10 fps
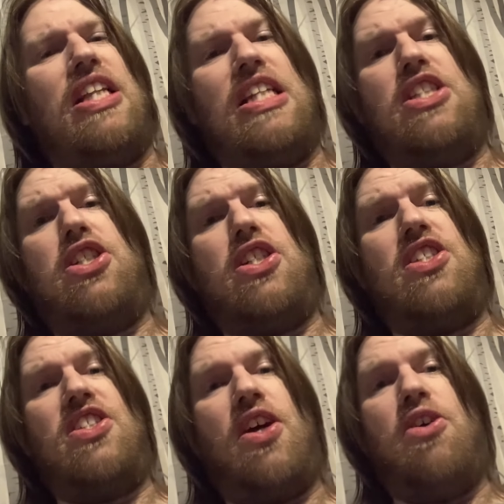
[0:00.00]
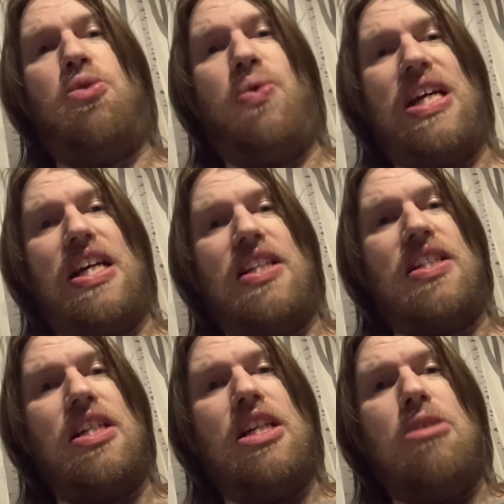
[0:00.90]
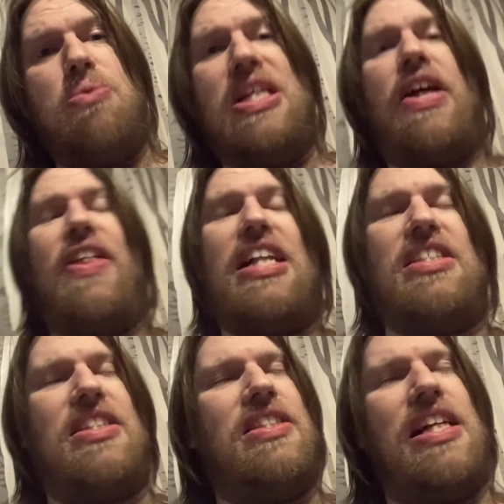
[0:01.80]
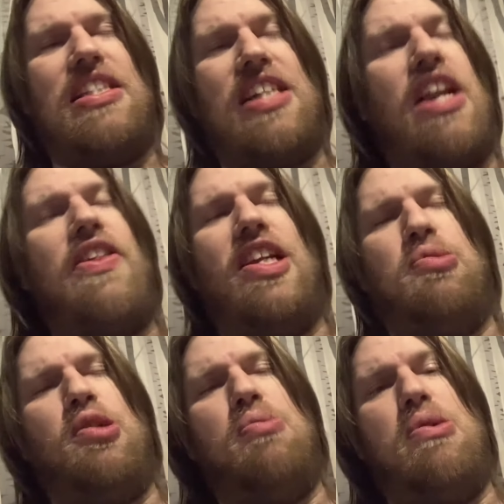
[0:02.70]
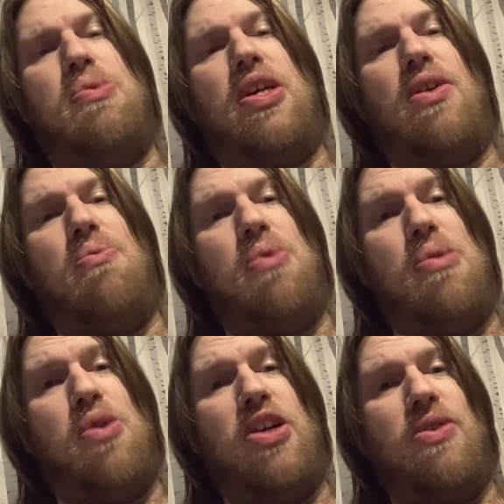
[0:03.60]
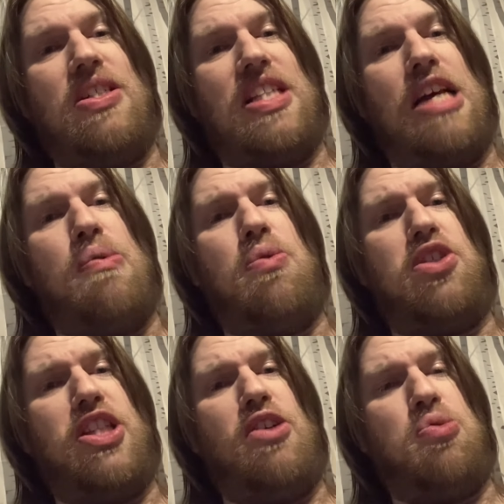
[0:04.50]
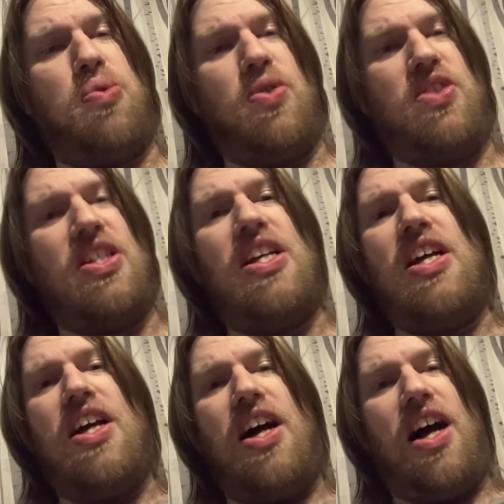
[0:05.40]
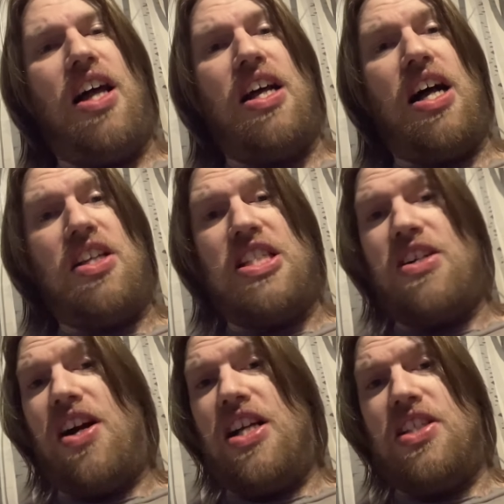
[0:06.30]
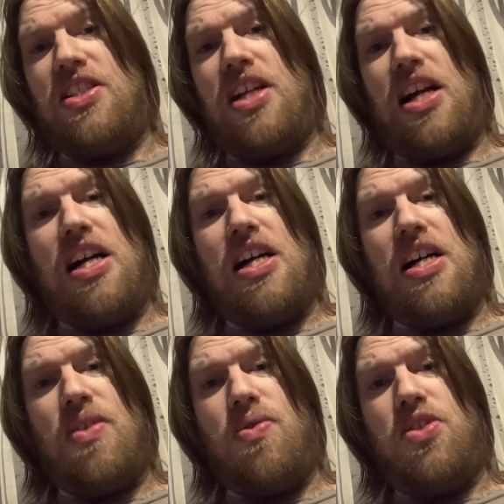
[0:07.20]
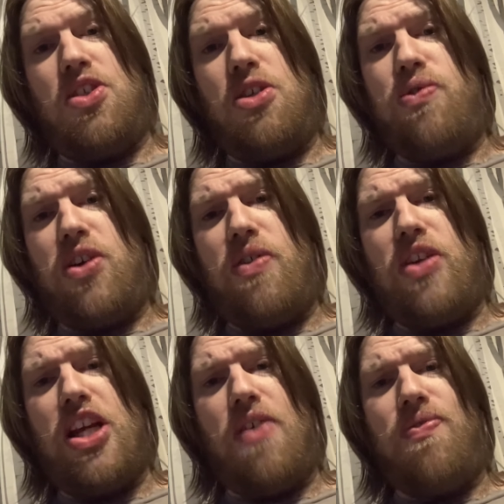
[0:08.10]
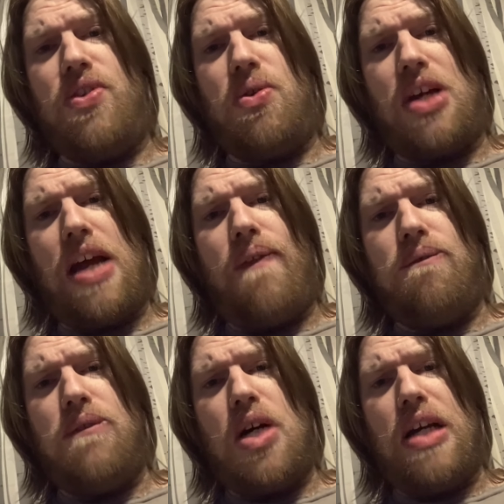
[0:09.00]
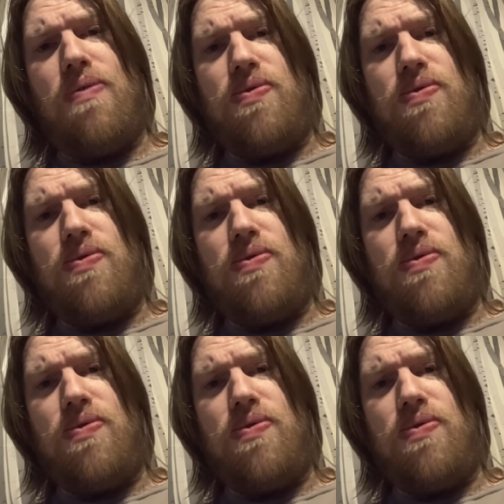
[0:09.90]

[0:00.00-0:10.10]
And it's just so weird. Yeah, that's the kind of thing that's been on my mind recently. I've been watching The Osbournes. I'll see you guys soon for another video. Okay, bye.